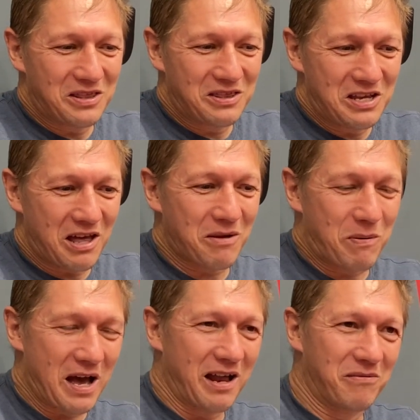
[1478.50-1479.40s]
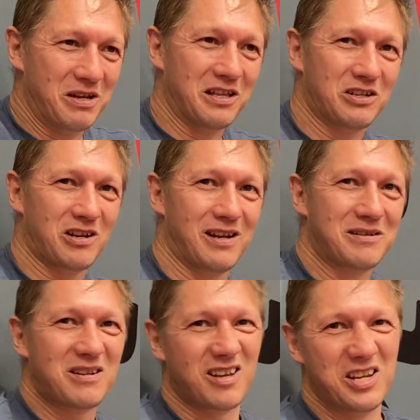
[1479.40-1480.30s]
the other part of me that's like,
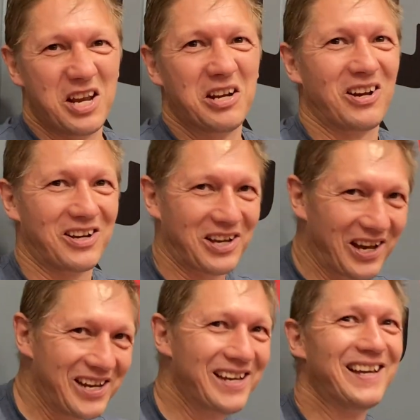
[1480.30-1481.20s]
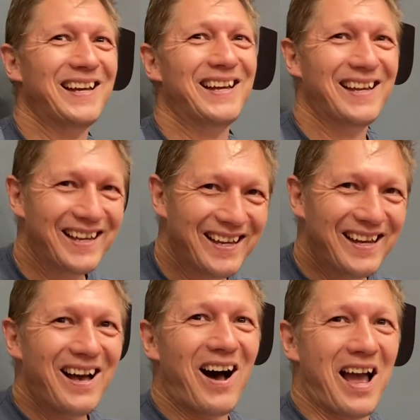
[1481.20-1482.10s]
oh yeah, okay.
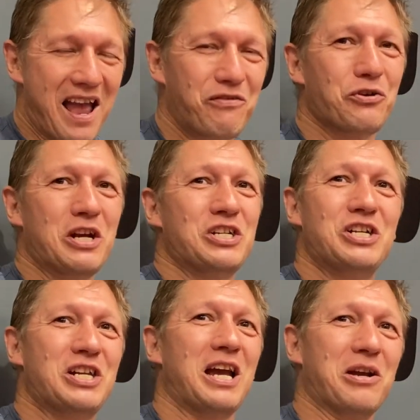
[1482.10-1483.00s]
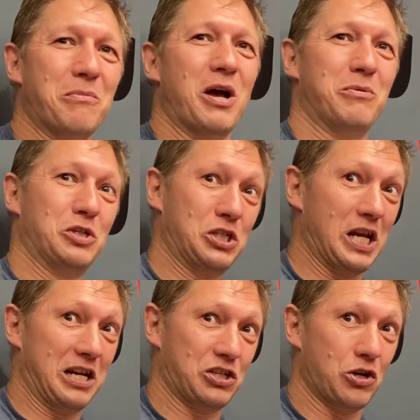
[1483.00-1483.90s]
I have to actually take a moment to
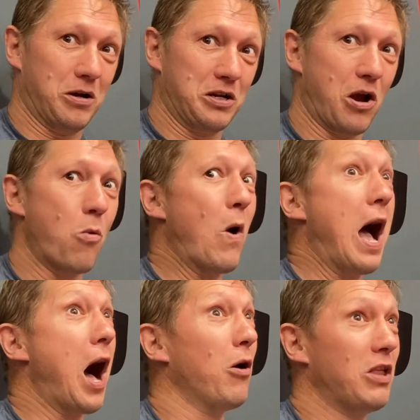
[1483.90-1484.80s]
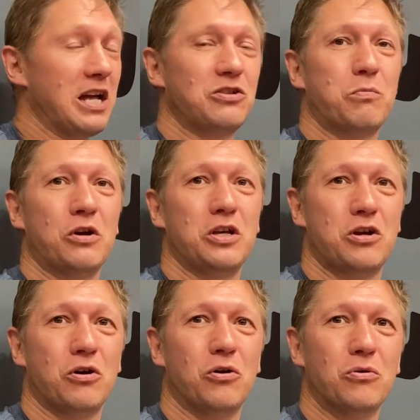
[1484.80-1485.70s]
take stock and go, wow, that's pretty
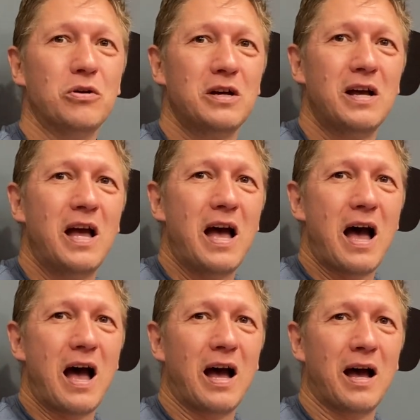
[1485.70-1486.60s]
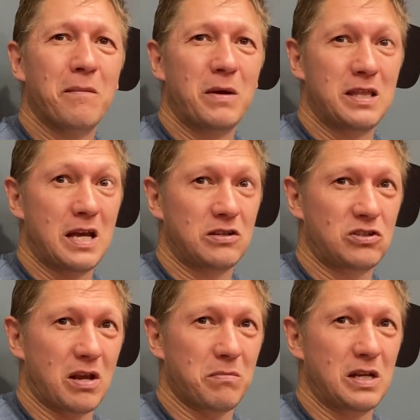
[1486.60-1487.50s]
cool. And that's
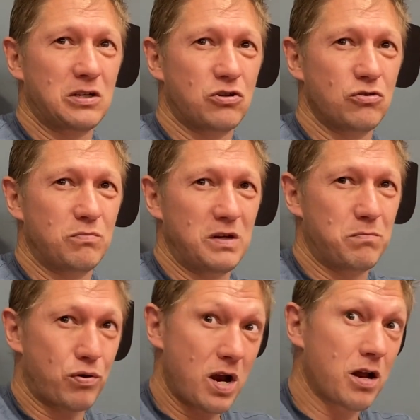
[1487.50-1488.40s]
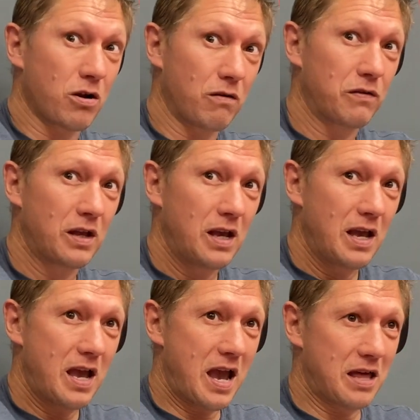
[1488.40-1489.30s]
something to be proud of.
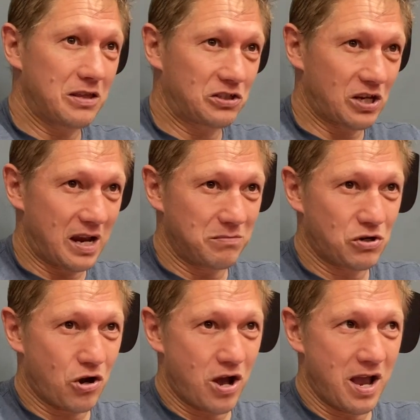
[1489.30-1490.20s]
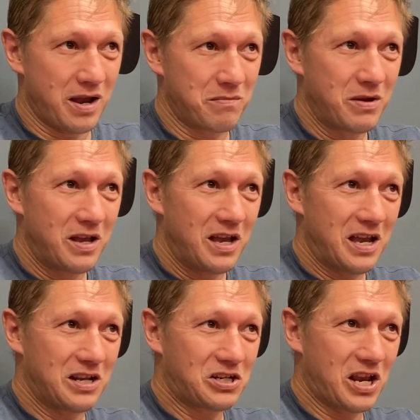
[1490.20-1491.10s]
At the same time,
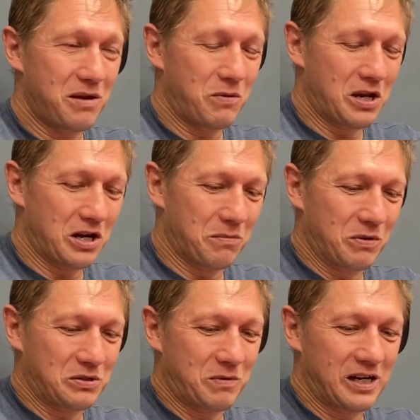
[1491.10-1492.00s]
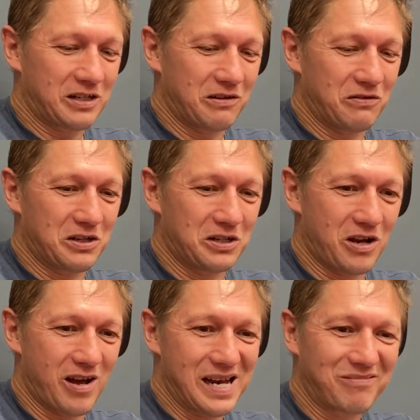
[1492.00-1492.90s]
is keeping it in perspective and
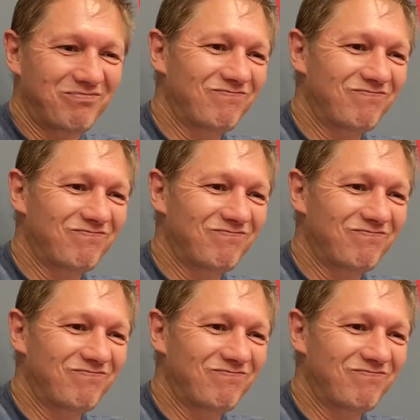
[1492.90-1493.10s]
going,